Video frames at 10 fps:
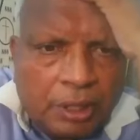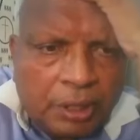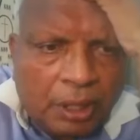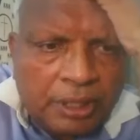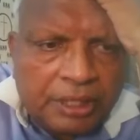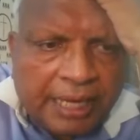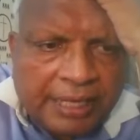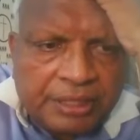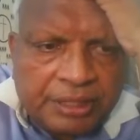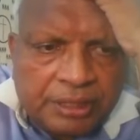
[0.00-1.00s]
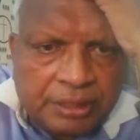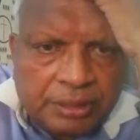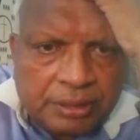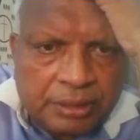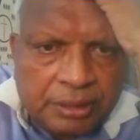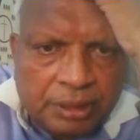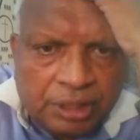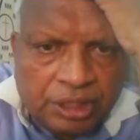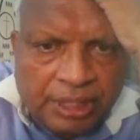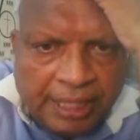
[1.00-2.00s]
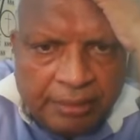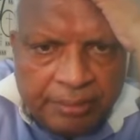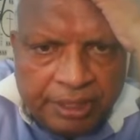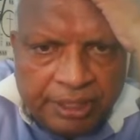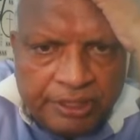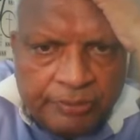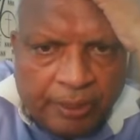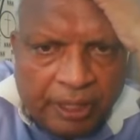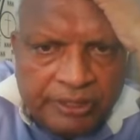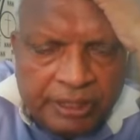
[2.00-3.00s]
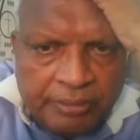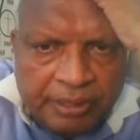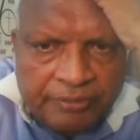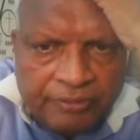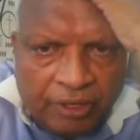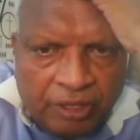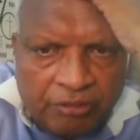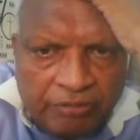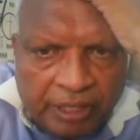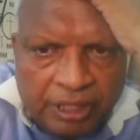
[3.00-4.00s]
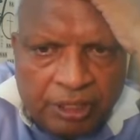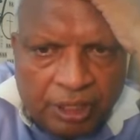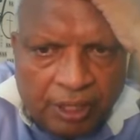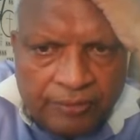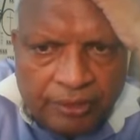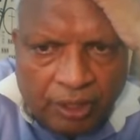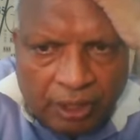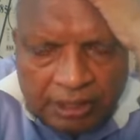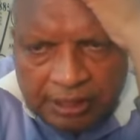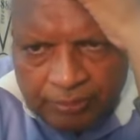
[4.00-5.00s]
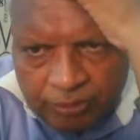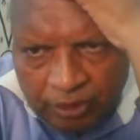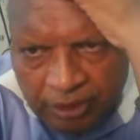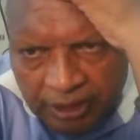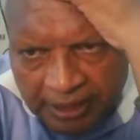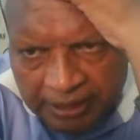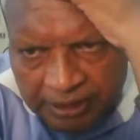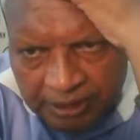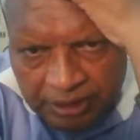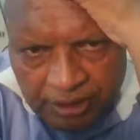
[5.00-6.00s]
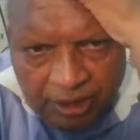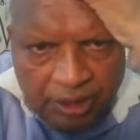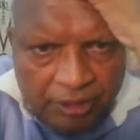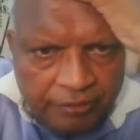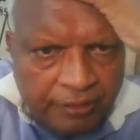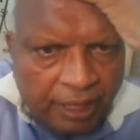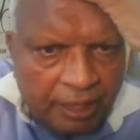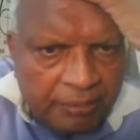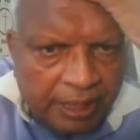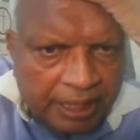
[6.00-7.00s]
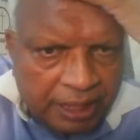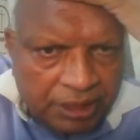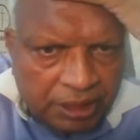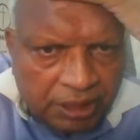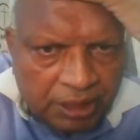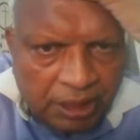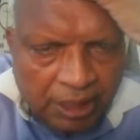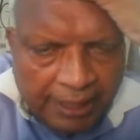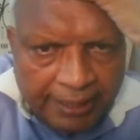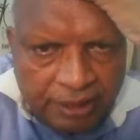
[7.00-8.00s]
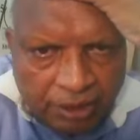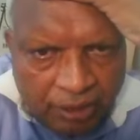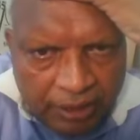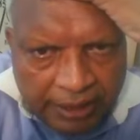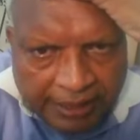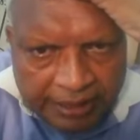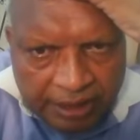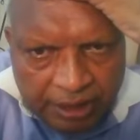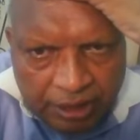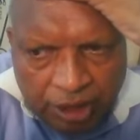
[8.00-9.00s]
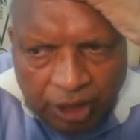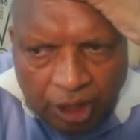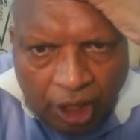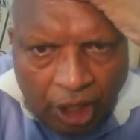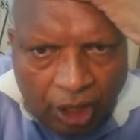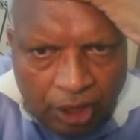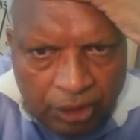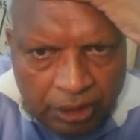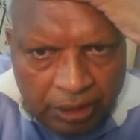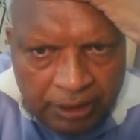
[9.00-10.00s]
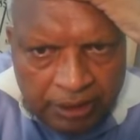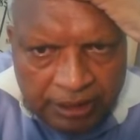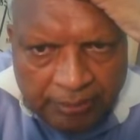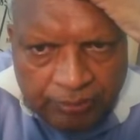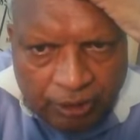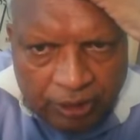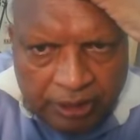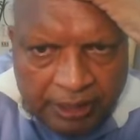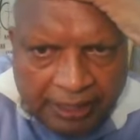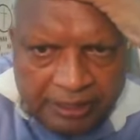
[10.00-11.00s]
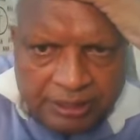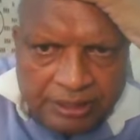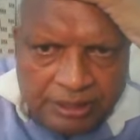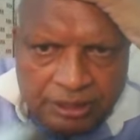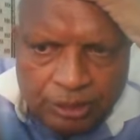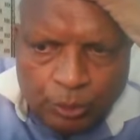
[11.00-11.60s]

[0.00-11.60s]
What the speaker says: Contractor shall be responsible for work of all subcontractors for managing and contracting all subcontractors'